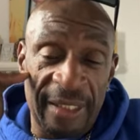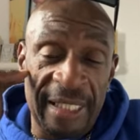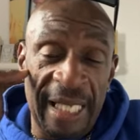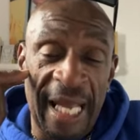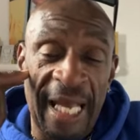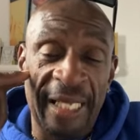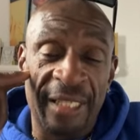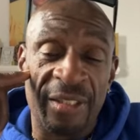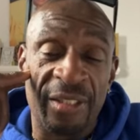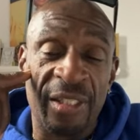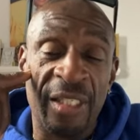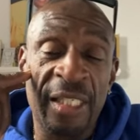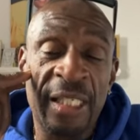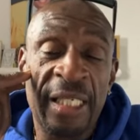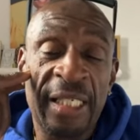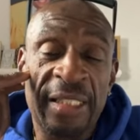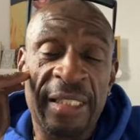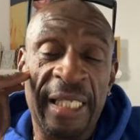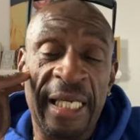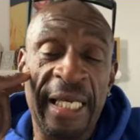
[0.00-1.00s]
next
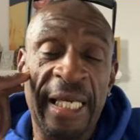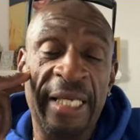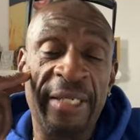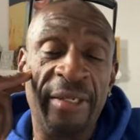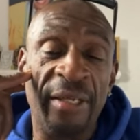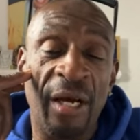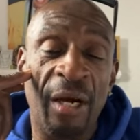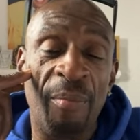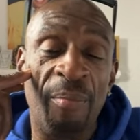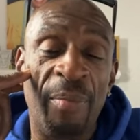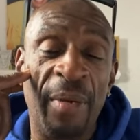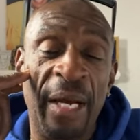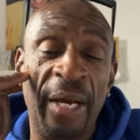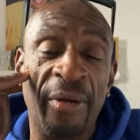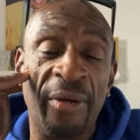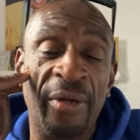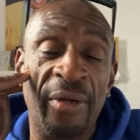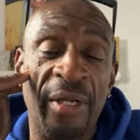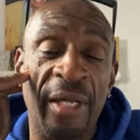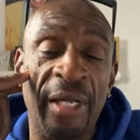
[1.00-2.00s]
to end up
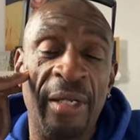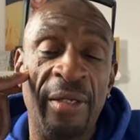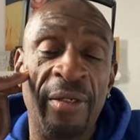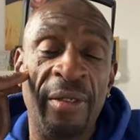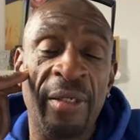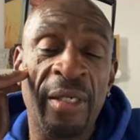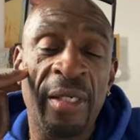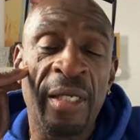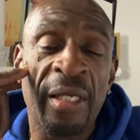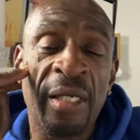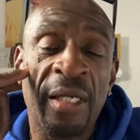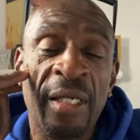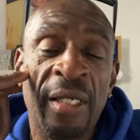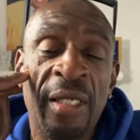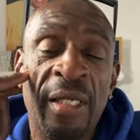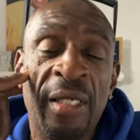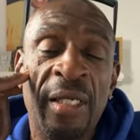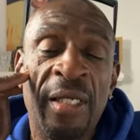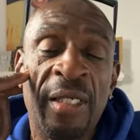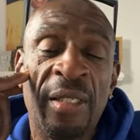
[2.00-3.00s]
better than
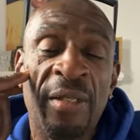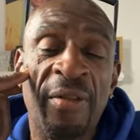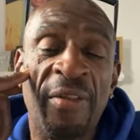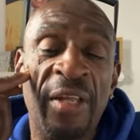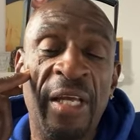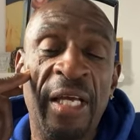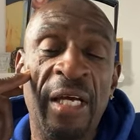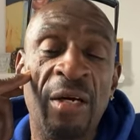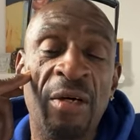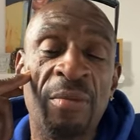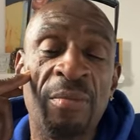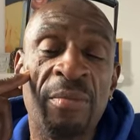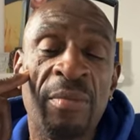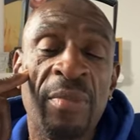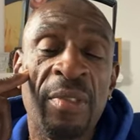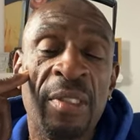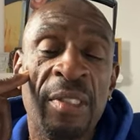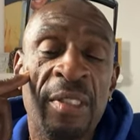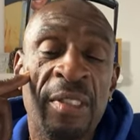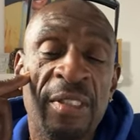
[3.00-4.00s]
them.
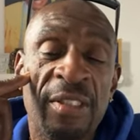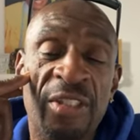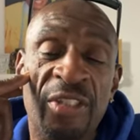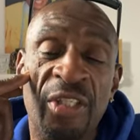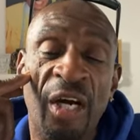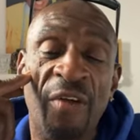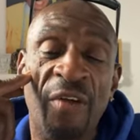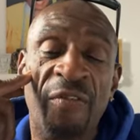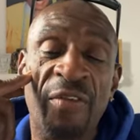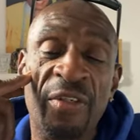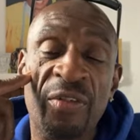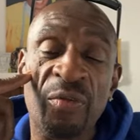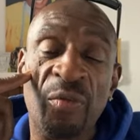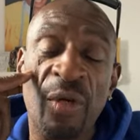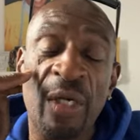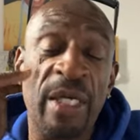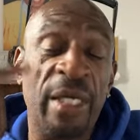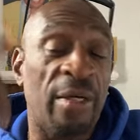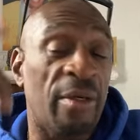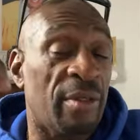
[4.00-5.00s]
Stuff is
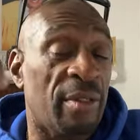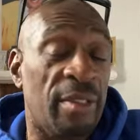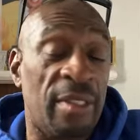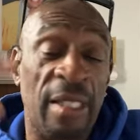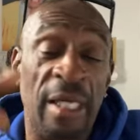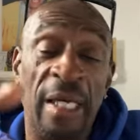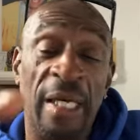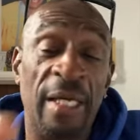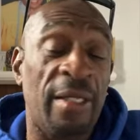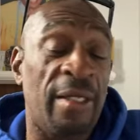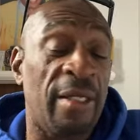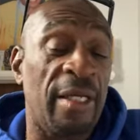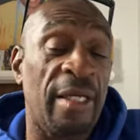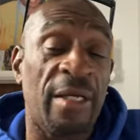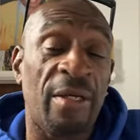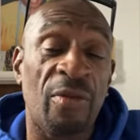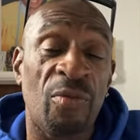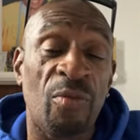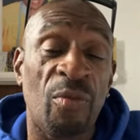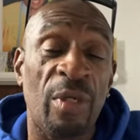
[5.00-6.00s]
weird. Yeah, it
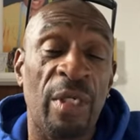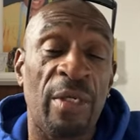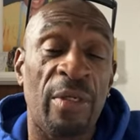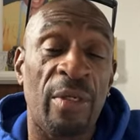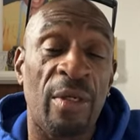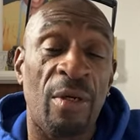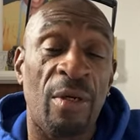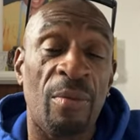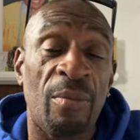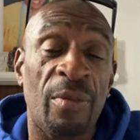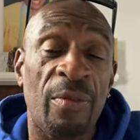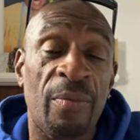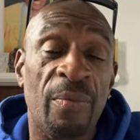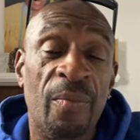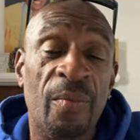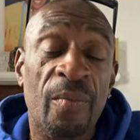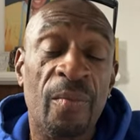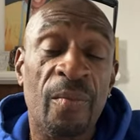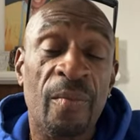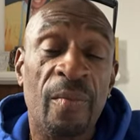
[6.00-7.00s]
is weird, homie.
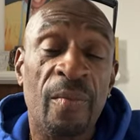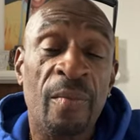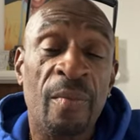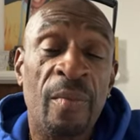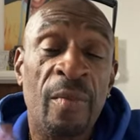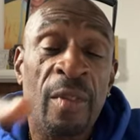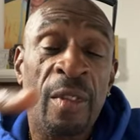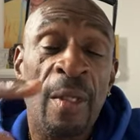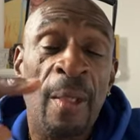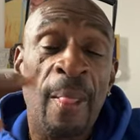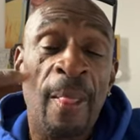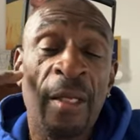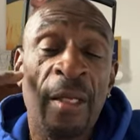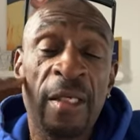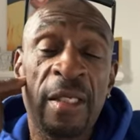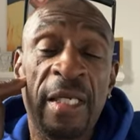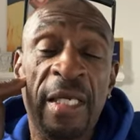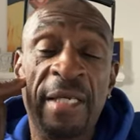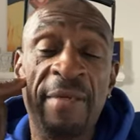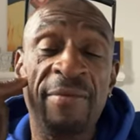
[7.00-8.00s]

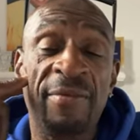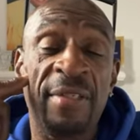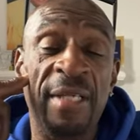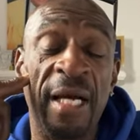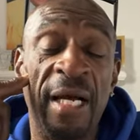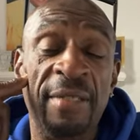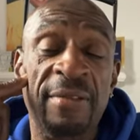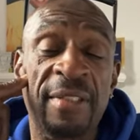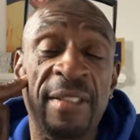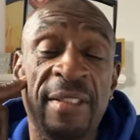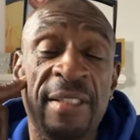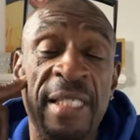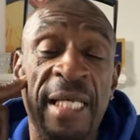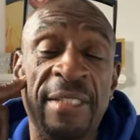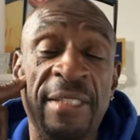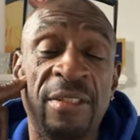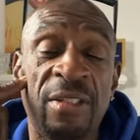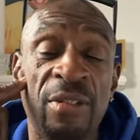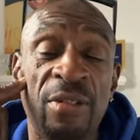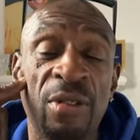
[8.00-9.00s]
Keith Johnson say,
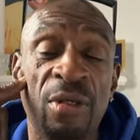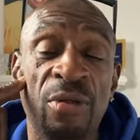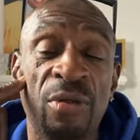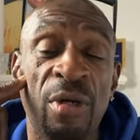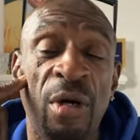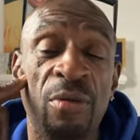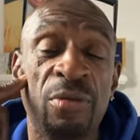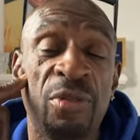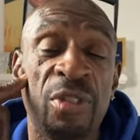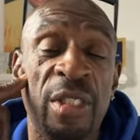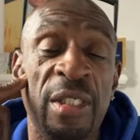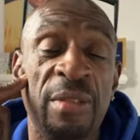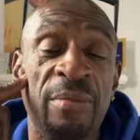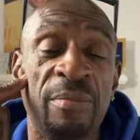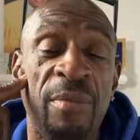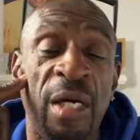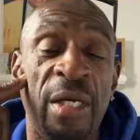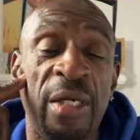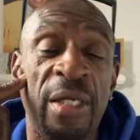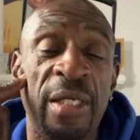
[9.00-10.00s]
salute, OG.
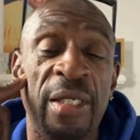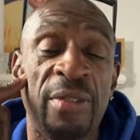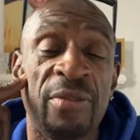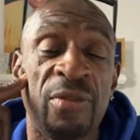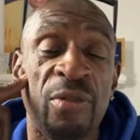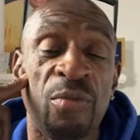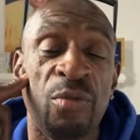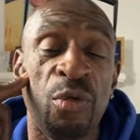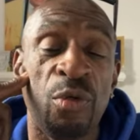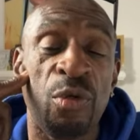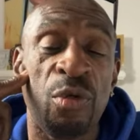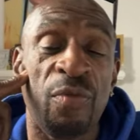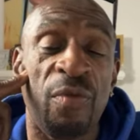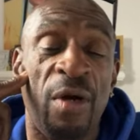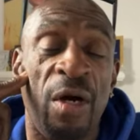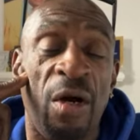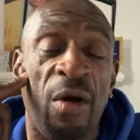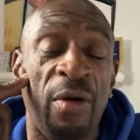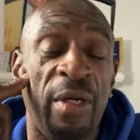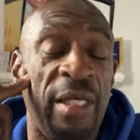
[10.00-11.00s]
Money is the root of
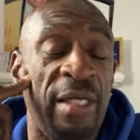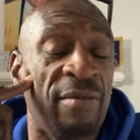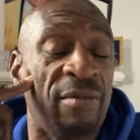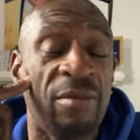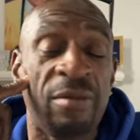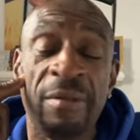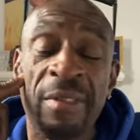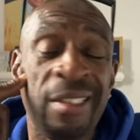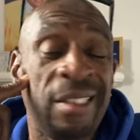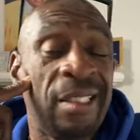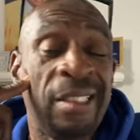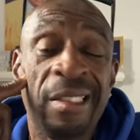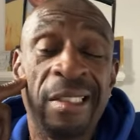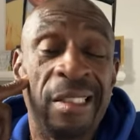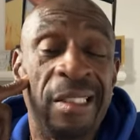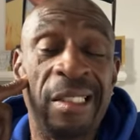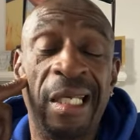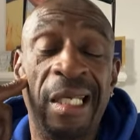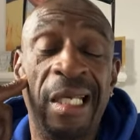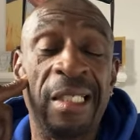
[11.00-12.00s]
all evil.
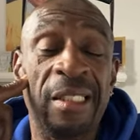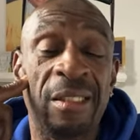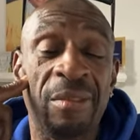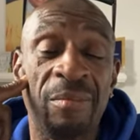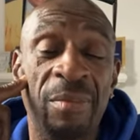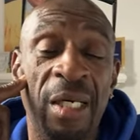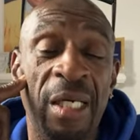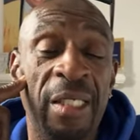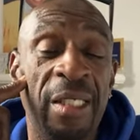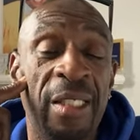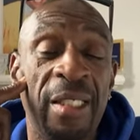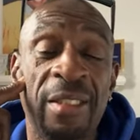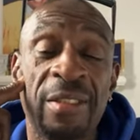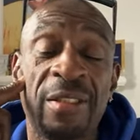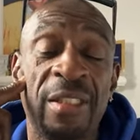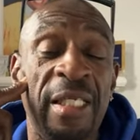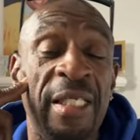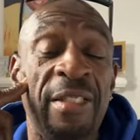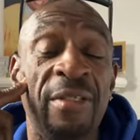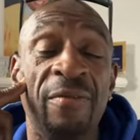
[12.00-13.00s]
It ain't the money, it's
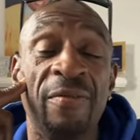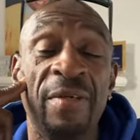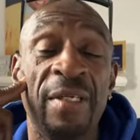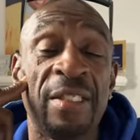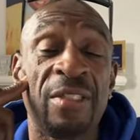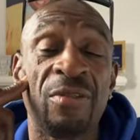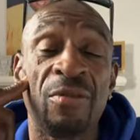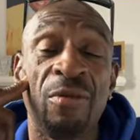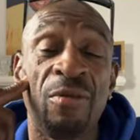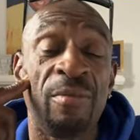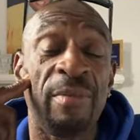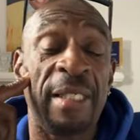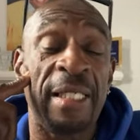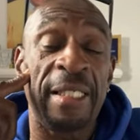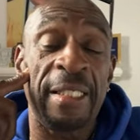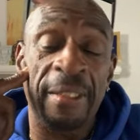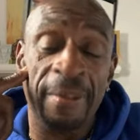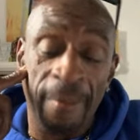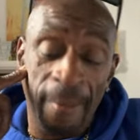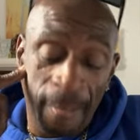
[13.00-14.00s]
the individual,
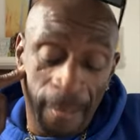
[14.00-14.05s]
man.